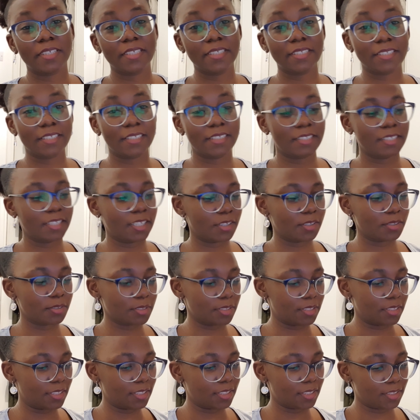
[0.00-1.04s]
detailed.
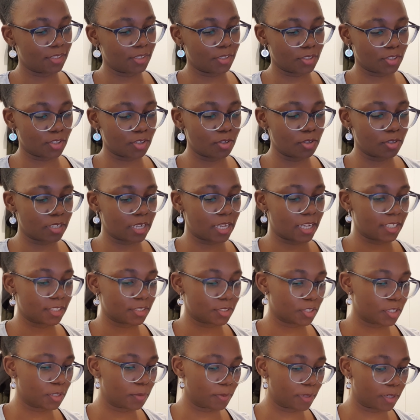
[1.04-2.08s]
This does not look like it's
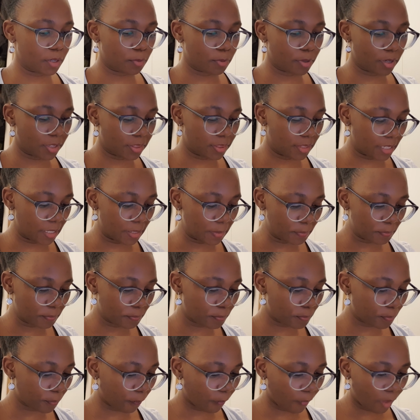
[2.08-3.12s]
going to be a quick thing.
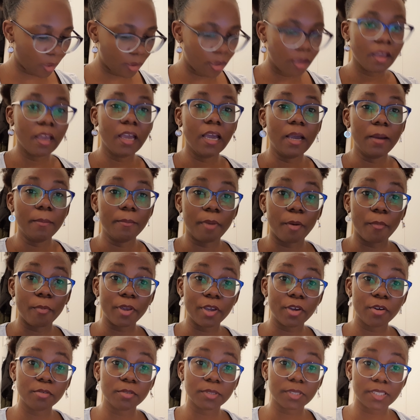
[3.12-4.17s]
But we're
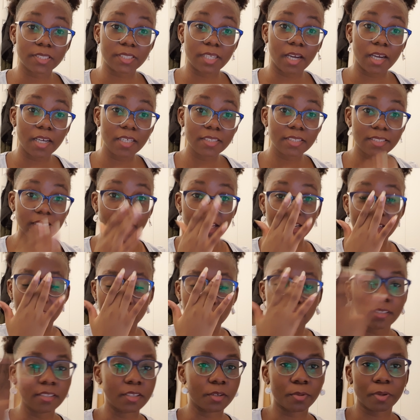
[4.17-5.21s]
going to start,
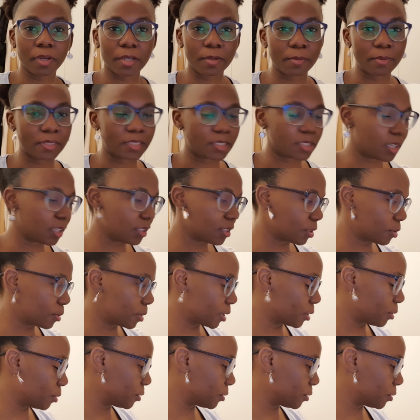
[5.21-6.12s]
and the quicker we start, the quicker we'll